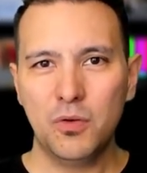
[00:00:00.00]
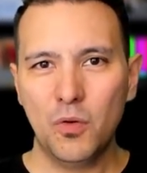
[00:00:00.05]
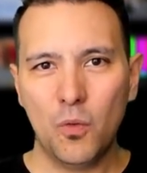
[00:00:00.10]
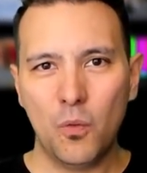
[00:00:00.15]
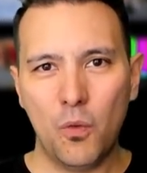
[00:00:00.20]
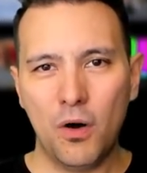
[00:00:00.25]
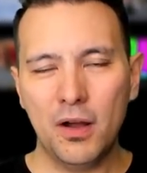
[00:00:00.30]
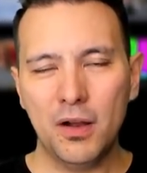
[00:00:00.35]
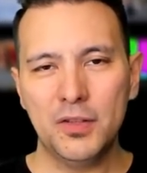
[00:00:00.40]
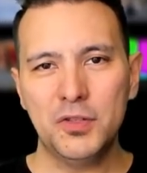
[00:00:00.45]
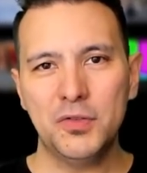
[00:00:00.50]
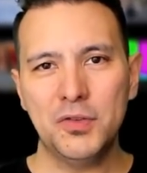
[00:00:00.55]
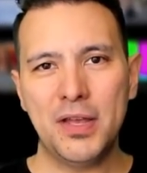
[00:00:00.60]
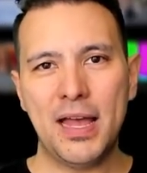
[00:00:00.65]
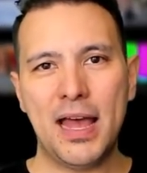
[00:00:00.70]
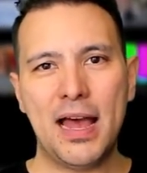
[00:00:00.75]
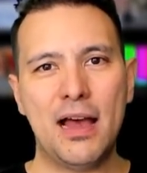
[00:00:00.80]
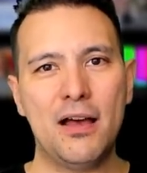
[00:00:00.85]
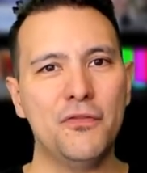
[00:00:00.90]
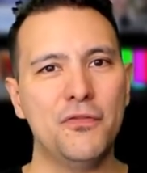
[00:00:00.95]
who want to
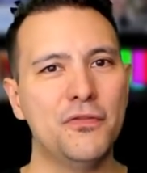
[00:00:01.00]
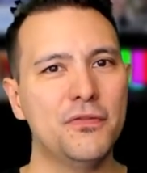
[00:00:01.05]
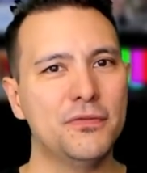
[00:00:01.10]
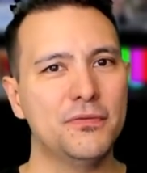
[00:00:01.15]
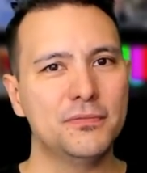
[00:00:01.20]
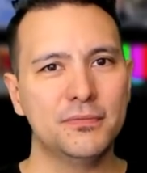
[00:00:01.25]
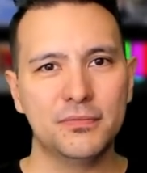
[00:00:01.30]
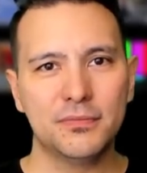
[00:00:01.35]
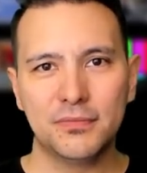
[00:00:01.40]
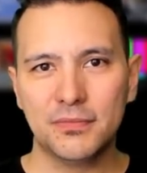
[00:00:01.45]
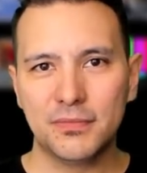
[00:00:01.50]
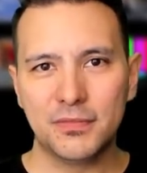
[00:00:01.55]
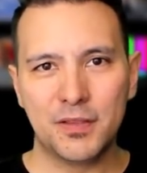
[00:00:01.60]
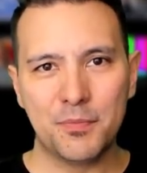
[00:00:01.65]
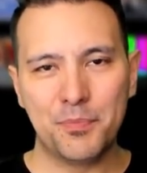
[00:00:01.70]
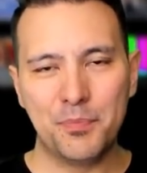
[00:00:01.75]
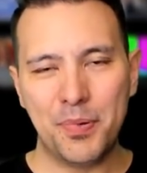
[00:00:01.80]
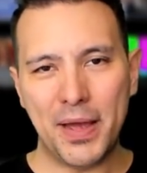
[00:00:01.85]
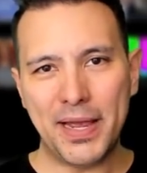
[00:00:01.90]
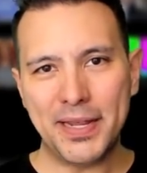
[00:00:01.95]
have
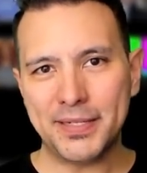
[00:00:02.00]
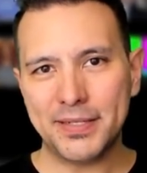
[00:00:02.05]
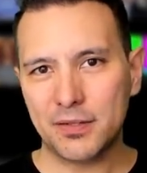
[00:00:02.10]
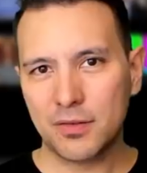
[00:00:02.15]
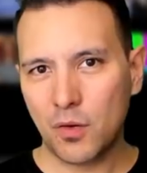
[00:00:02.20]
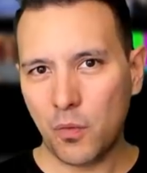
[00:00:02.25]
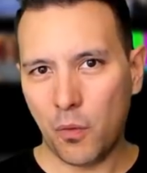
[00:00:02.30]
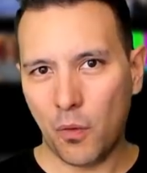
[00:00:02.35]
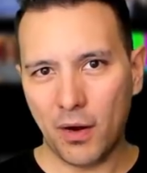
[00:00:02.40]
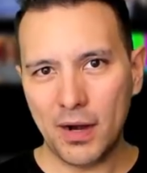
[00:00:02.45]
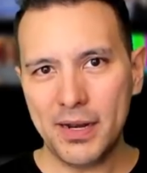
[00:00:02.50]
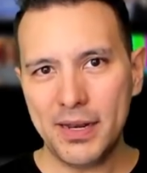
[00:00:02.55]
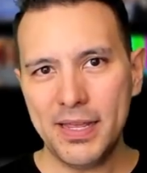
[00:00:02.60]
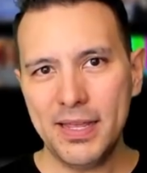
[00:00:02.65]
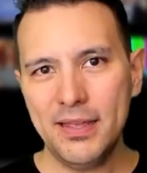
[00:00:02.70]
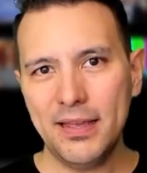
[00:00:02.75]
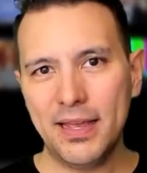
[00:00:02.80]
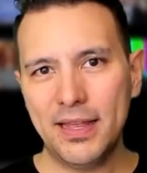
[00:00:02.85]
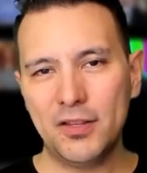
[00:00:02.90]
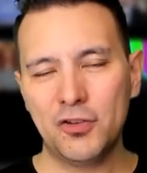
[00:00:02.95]
the best
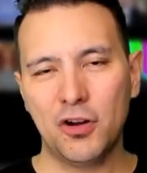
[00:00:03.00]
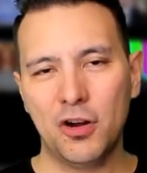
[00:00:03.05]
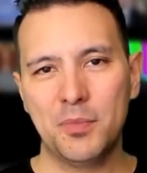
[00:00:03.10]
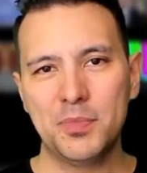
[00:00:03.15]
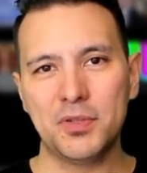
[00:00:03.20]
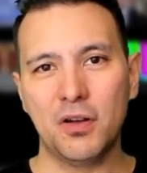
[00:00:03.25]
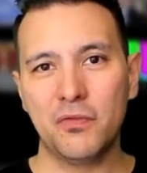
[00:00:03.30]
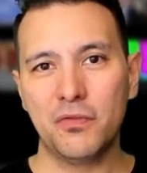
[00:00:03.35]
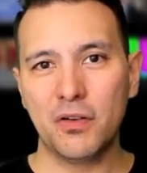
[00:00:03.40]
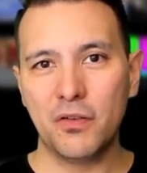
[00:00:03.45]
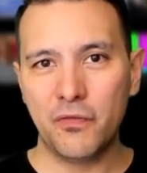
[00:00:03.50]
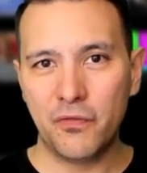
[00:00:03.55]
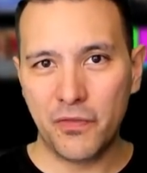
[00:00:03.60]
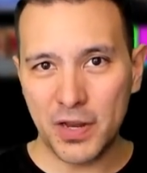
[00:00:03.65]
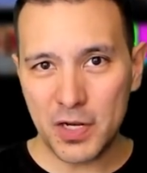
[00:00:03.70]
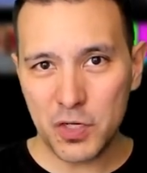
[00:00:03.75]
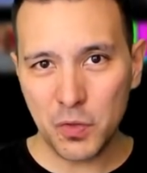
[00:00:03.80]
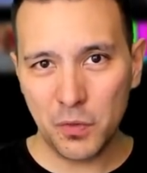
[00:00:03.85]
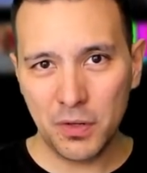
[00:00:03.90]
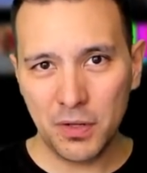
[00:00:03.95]
quality in terms of
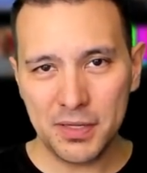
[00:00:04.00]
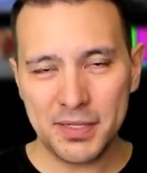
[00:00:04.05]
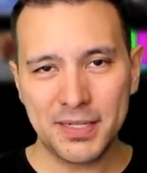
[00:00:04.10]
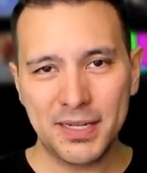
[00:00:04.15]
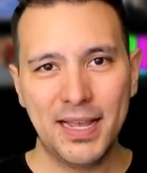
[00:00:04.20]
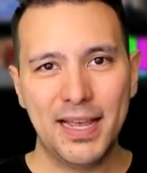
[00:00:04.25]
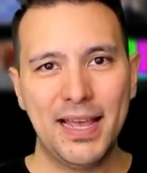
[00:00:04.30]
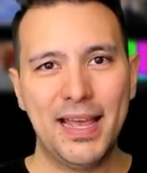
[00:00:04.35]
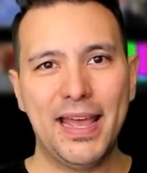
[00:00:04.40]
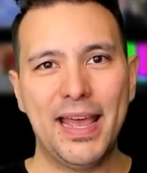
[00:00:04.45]
visuals